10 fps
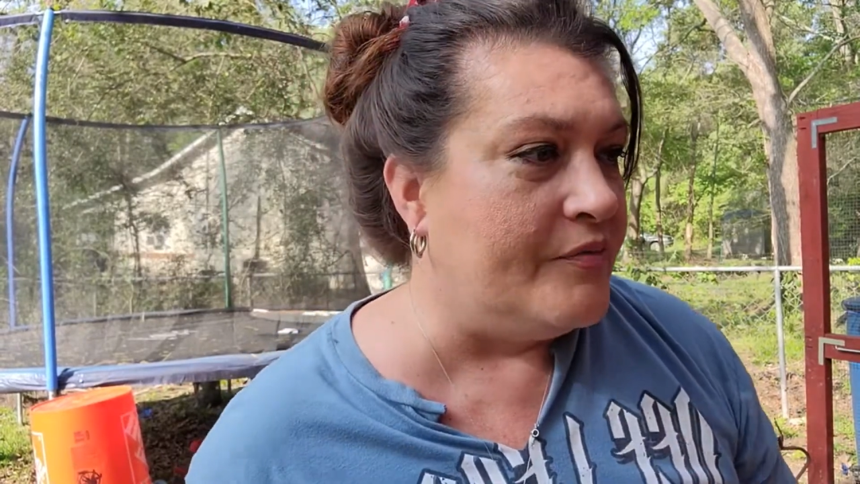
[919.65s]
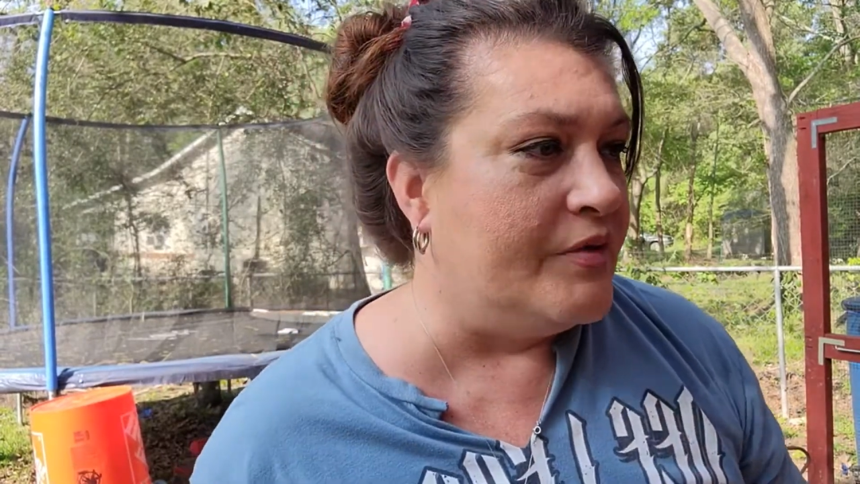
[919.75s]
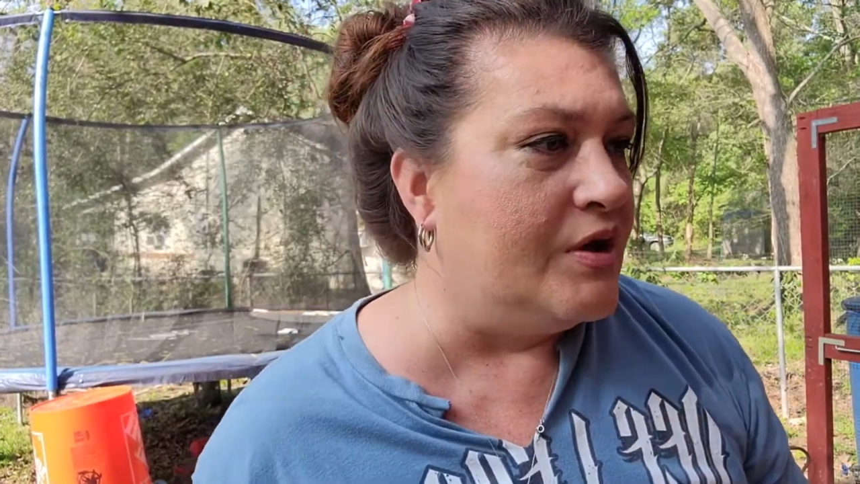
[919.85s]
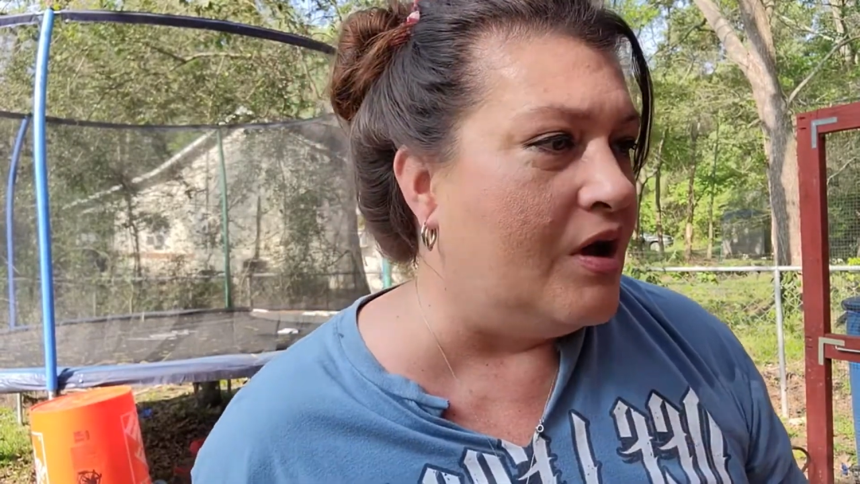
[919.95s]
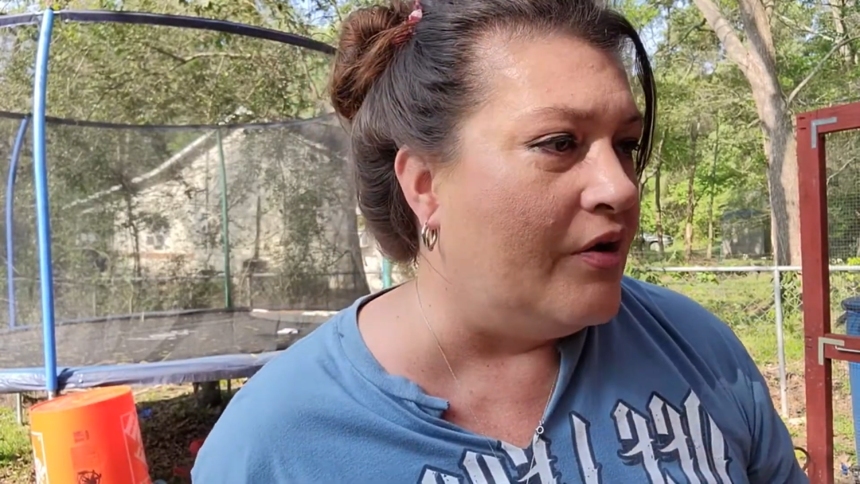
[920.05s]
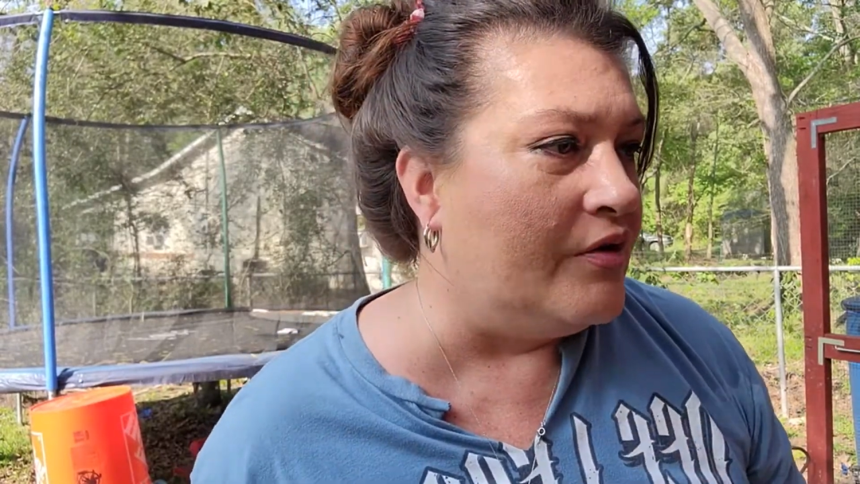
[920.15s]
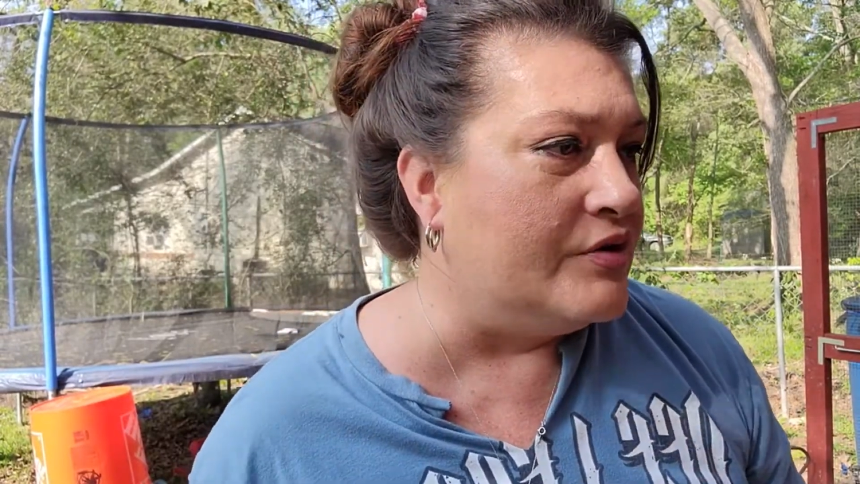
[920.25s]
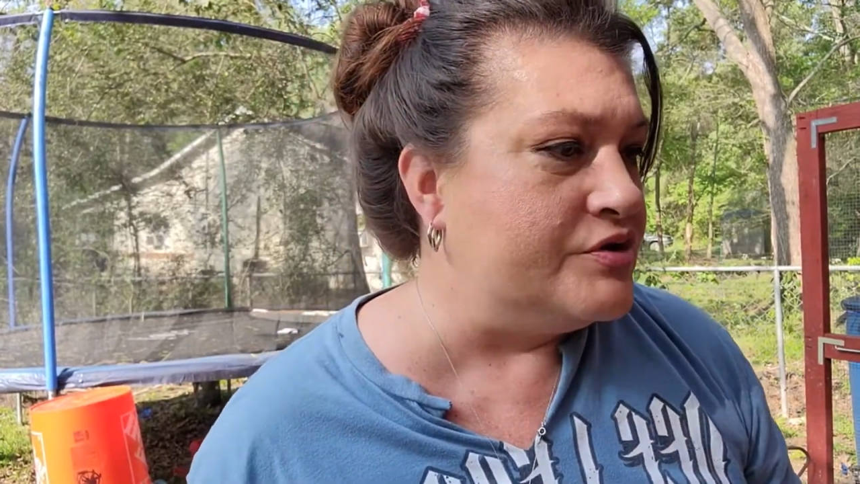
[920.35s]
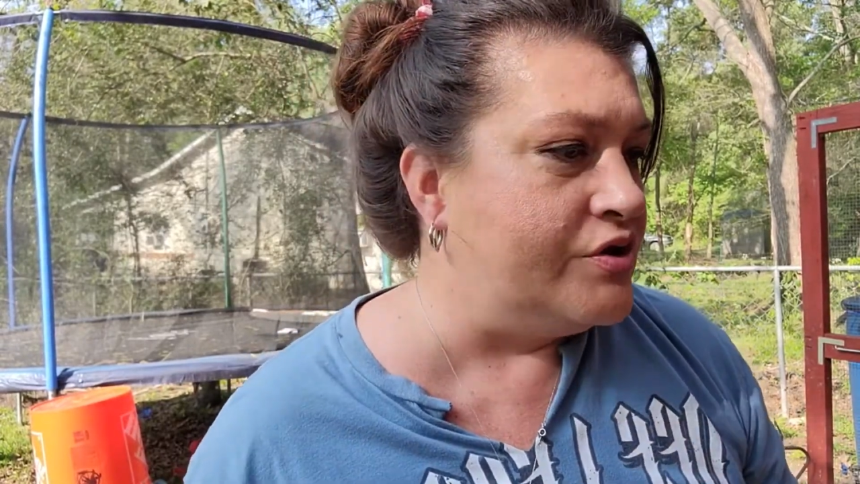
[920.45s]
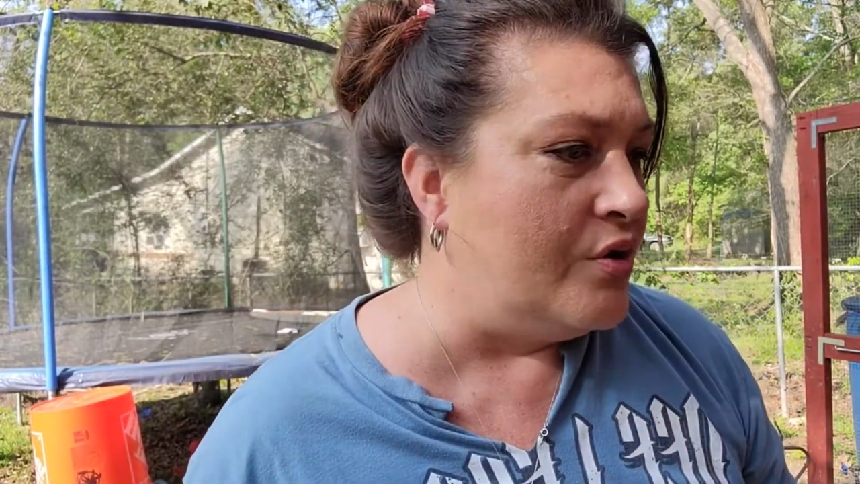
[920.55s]
the
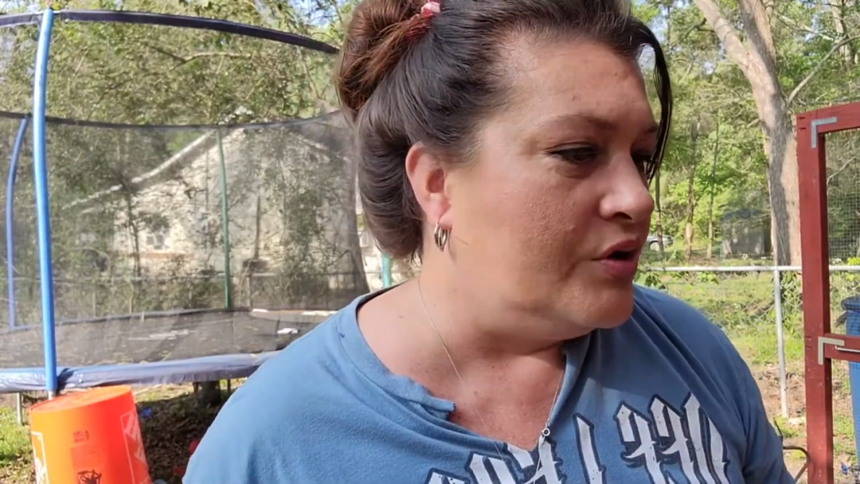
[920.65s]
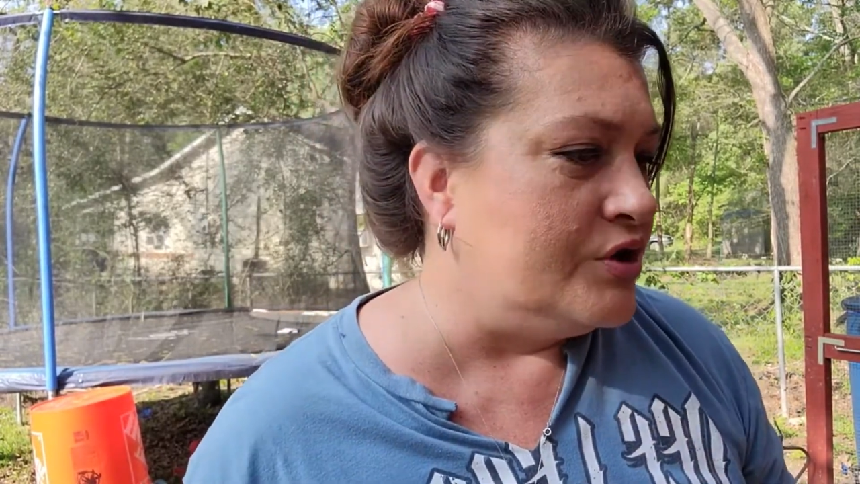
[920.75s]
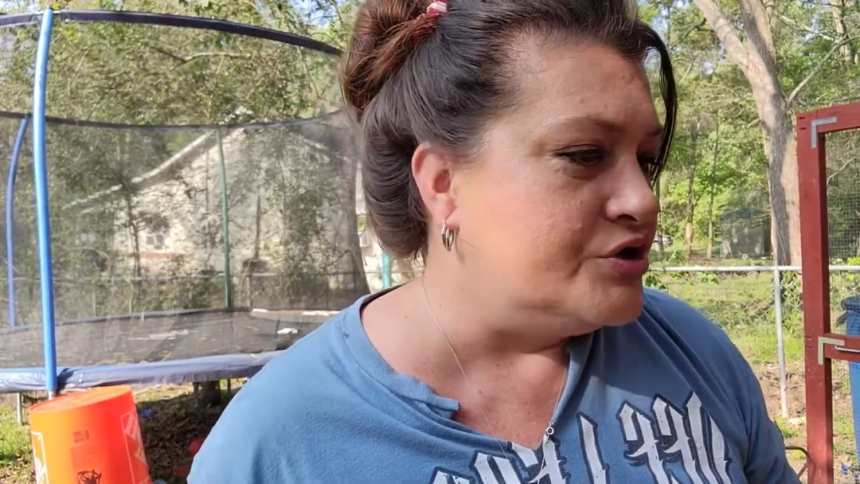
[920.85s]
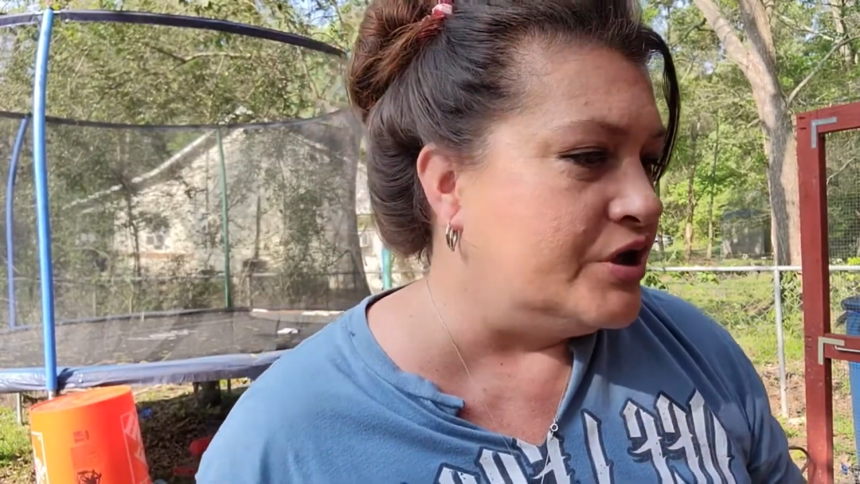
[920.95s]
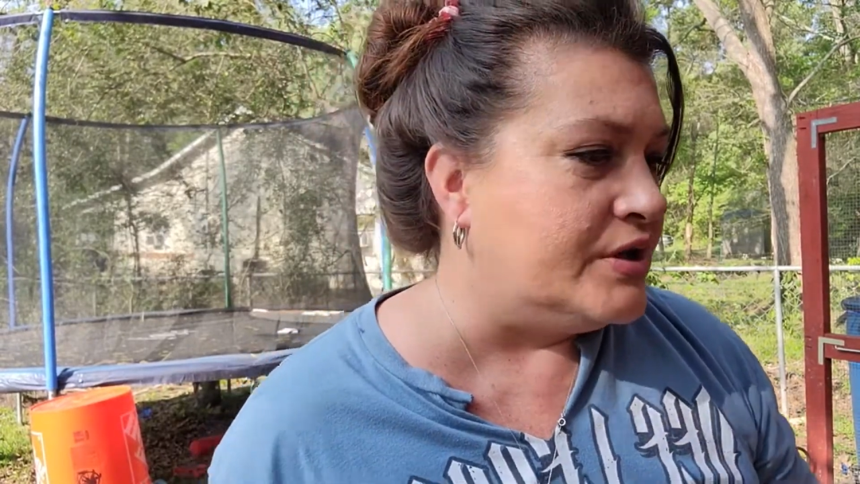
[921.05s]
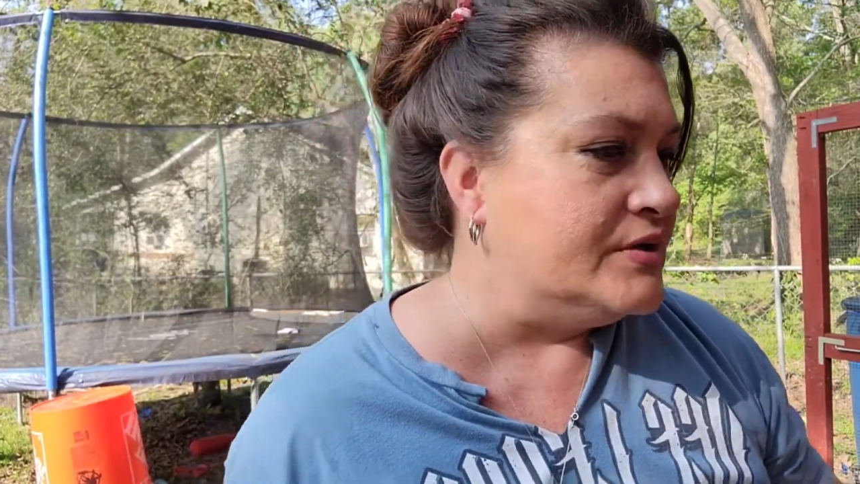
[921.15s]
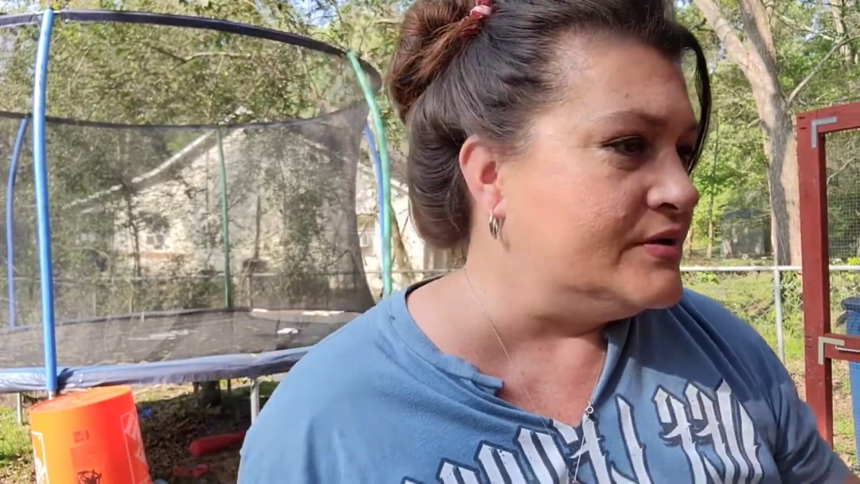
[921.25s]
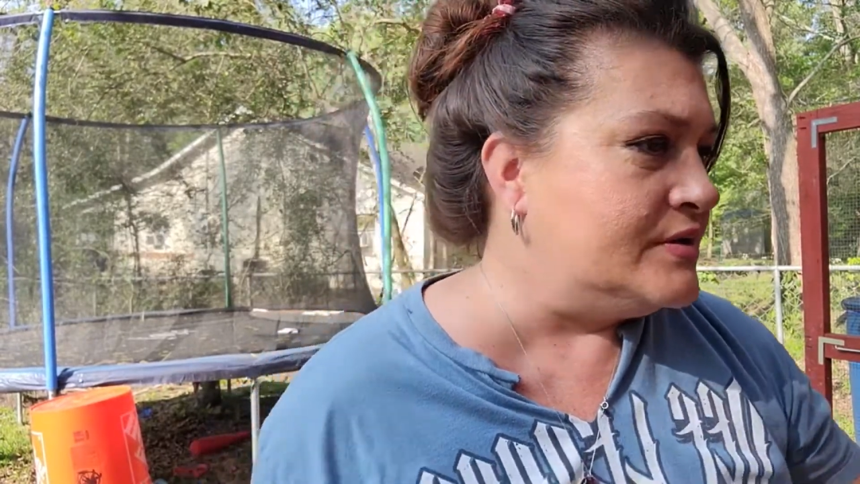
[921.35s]
older chickens.